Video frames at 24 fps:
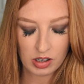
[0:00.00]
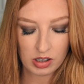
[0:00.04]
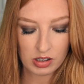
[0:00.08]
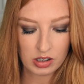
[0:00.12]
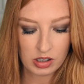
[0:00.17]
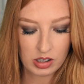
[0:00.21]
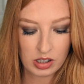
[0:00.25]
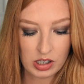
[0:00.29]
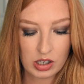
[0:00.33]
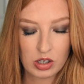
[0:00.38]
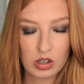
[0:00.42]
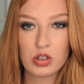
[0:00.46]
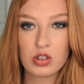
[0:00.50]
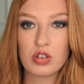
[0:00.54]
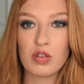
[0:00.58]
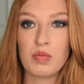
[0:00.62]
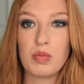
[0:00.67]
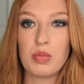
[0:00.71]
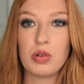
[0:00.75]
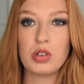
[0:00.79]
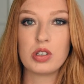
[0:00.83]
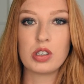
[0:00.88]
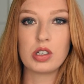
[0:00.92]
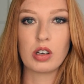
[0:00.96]
years of
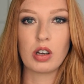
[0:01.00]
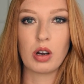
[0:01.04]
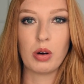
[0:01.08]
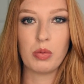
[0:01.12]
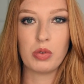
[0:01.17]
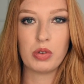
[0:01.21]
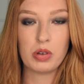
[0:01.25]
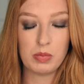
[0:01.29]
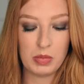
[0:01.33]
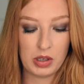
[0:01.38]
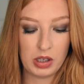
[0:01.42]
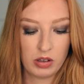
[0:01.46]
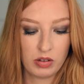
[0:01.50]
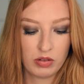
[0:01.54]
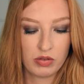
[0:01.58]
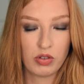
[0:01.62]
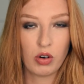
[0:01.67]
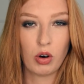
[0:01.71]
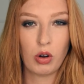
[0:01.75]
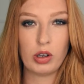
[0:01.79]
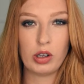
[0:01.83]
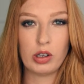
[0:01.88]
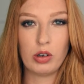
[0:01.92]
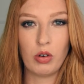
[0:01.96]
putting up with me
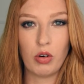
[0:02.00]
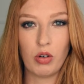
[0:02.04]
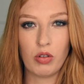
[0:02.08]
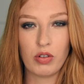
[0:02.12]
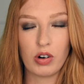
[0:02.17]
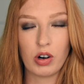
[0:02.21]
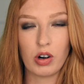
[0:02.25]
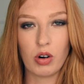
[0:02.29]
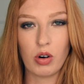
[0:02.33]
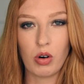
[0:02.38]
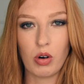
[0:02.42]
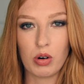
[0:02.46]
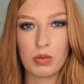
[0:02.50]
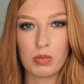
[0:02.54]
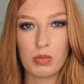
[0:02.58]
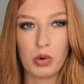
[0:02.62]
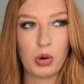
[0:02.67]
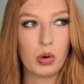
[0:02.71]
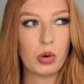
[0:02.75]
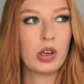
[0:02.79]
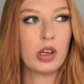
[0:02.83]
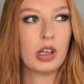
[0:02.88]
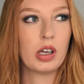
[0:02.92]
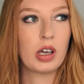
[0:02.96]
falling over or
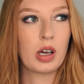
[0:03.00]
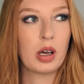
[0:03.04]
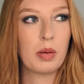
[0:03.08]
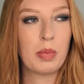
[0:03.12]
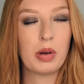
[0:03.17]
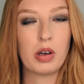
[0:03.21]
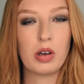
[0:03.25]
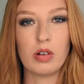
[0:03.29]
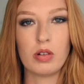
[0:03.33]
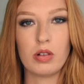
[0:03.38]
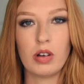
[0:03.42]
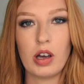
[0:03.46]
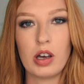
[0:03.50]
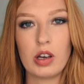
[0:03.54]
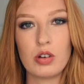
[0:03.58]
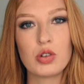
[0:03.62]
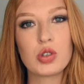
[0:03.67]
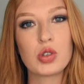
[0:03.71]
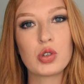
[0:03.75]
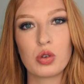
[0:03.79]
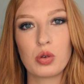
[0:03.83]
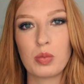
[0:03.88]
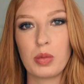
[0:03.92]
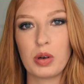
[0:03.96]
moaning about how
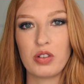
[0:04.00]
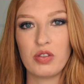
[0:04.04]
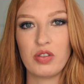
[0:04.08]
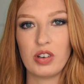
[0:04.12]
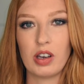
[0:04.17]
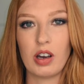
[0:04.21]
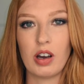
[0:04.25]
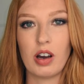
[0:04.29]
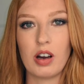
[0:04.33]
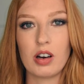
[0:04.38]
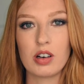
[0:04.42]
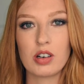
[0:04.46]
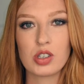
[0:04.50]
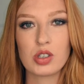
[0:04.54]
sore my feet are,